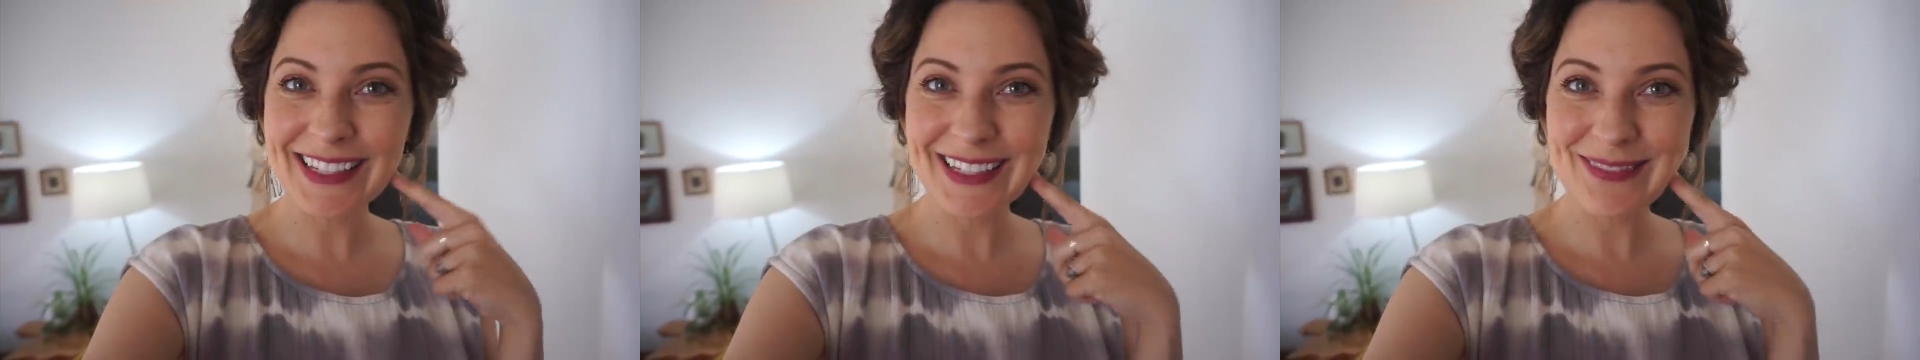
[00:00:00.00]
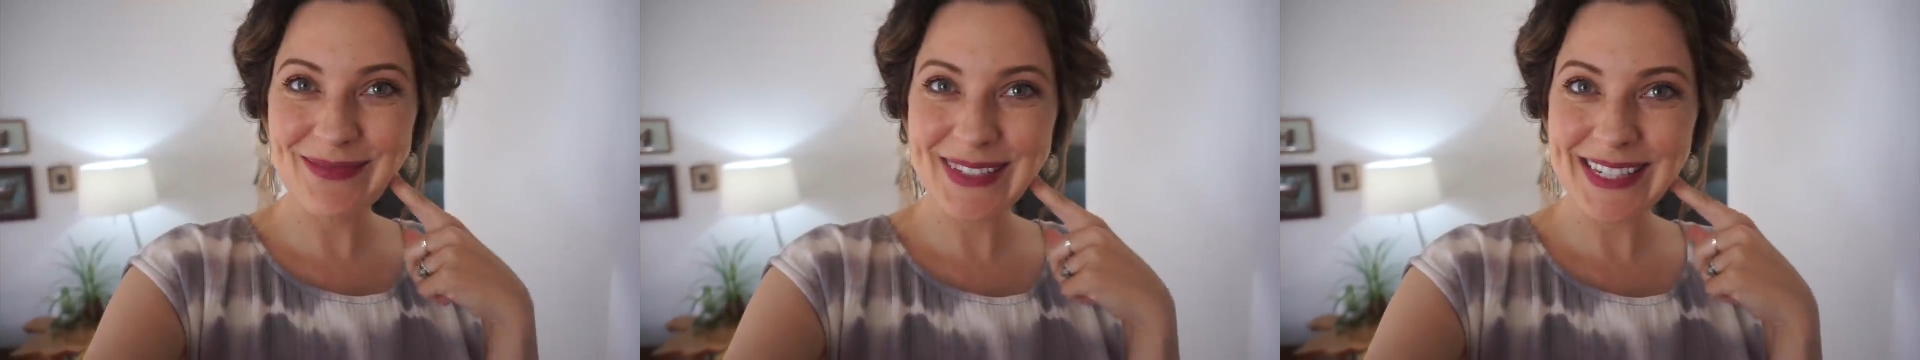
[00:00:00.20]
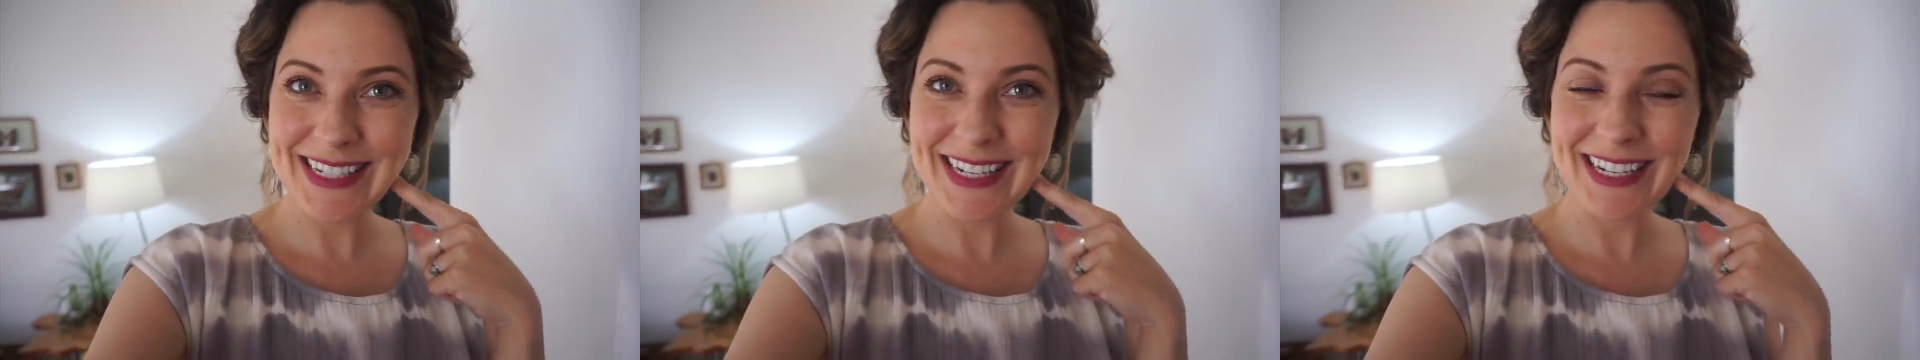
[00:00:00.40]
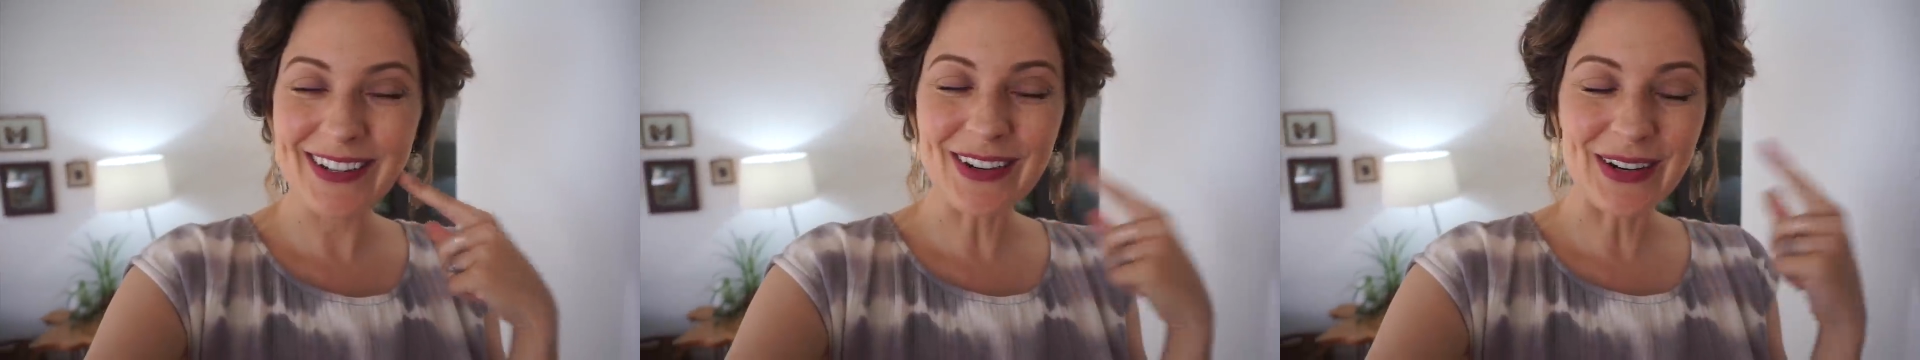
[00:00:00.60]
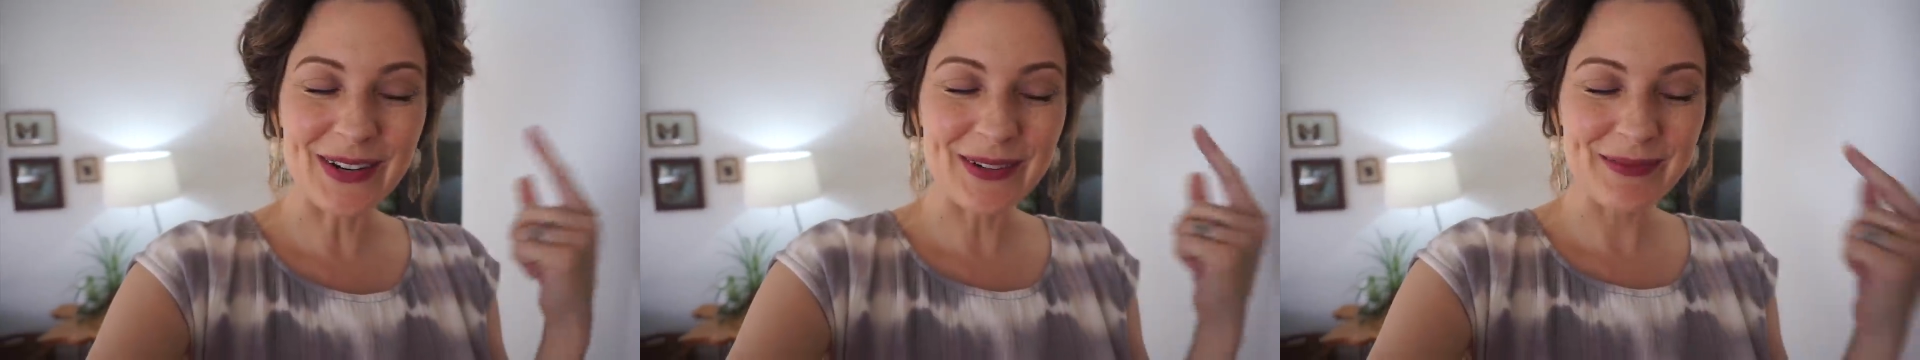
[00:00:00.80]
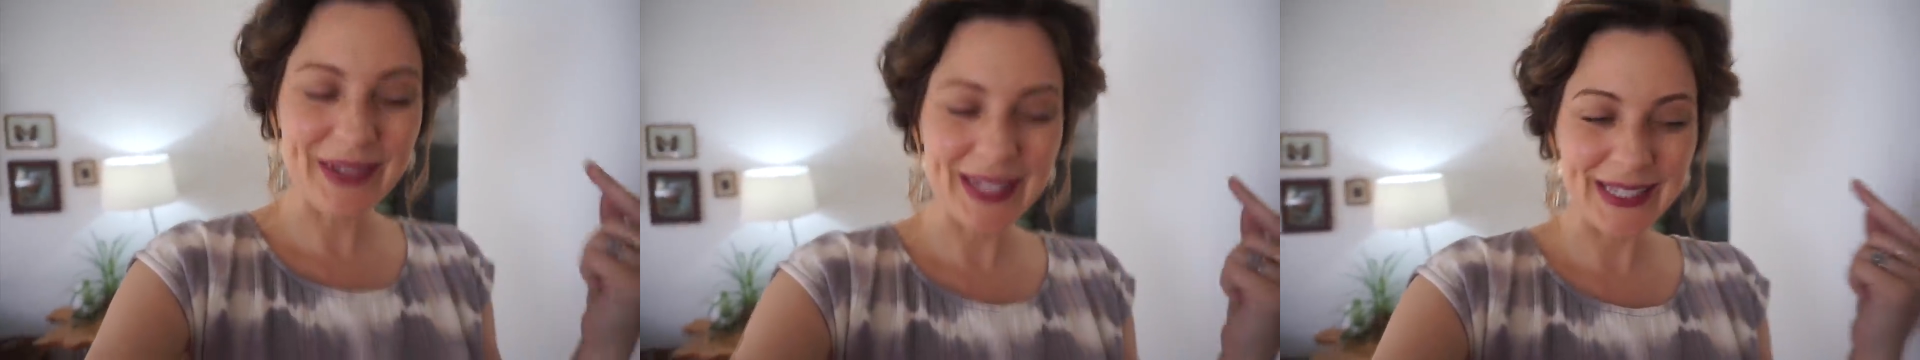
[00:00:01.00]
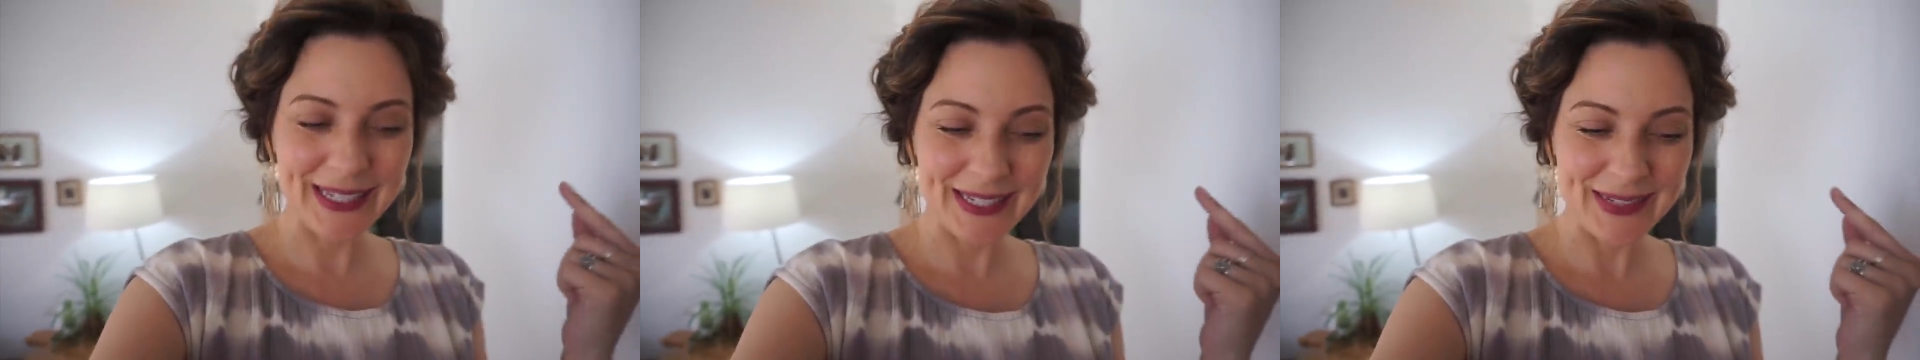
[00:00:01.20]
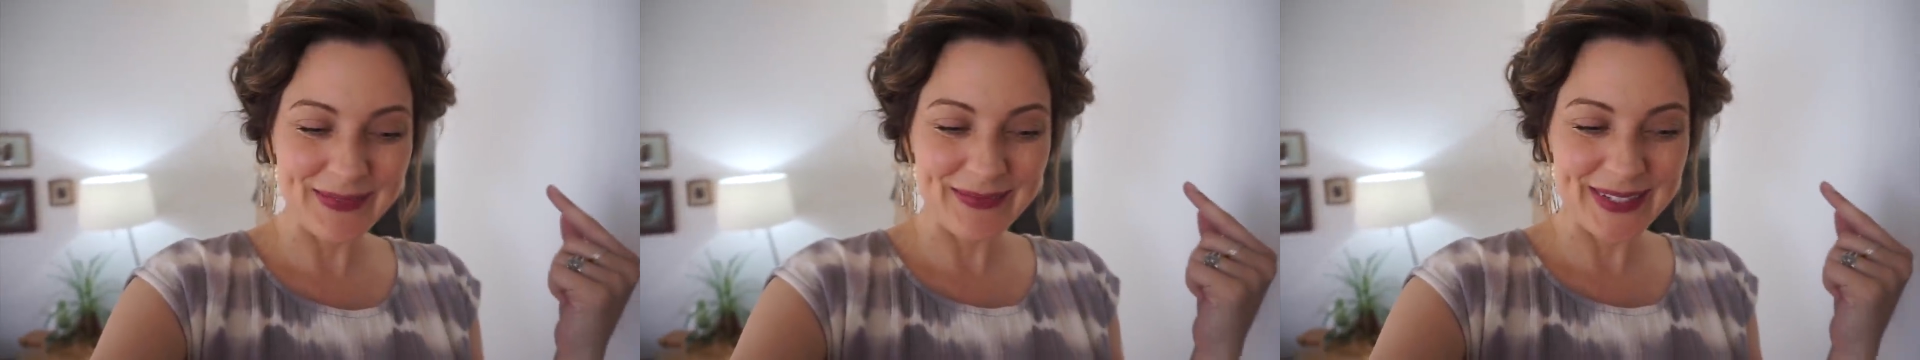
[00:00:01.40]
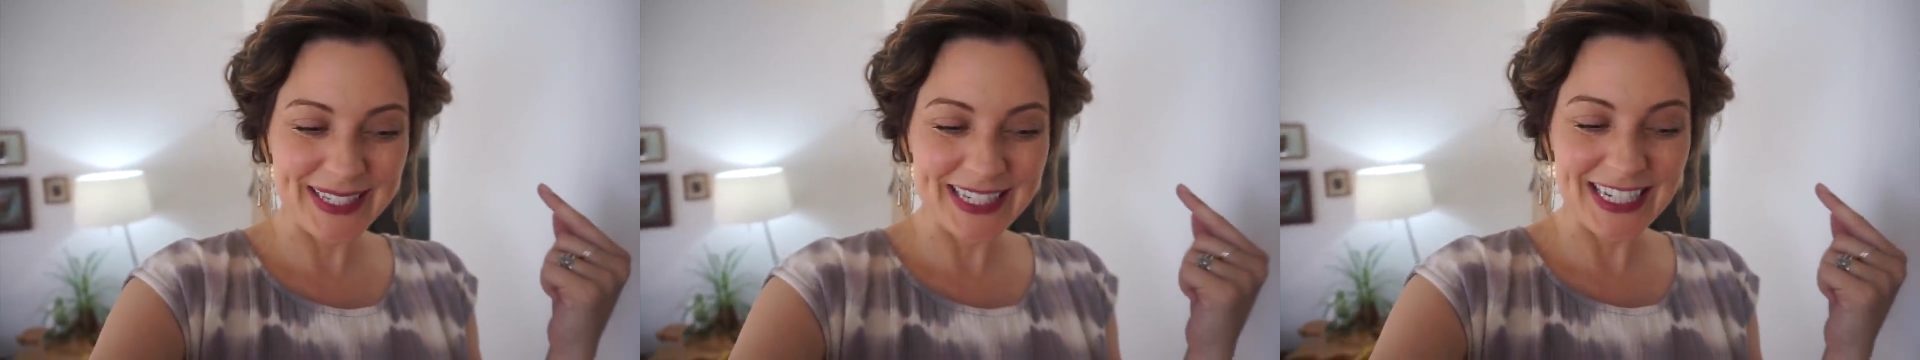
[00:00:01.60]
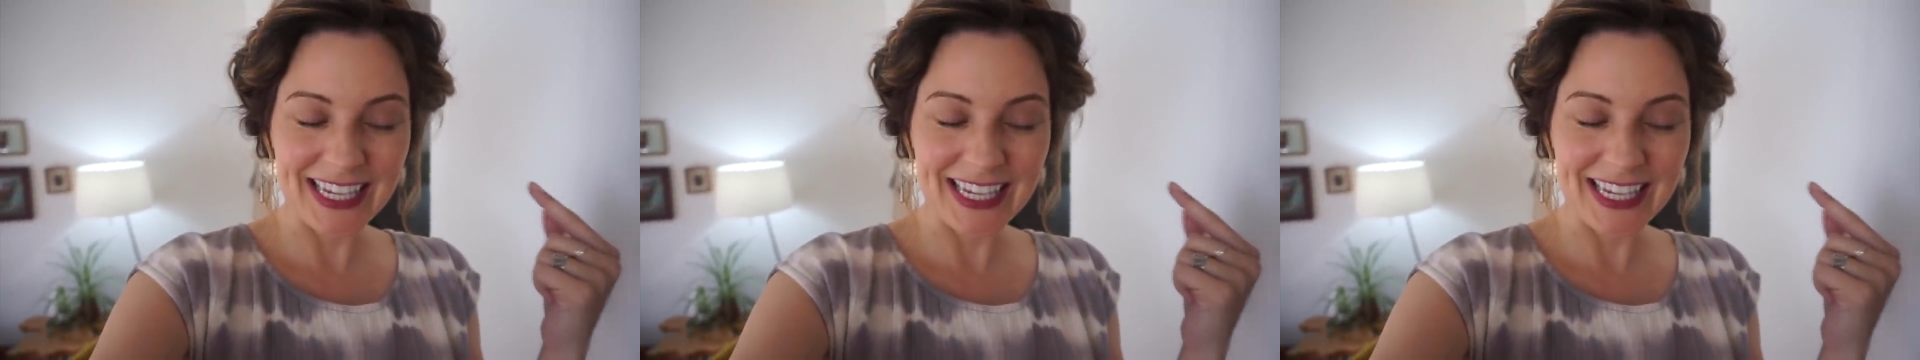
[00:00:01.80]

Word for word: lipstick on my lips.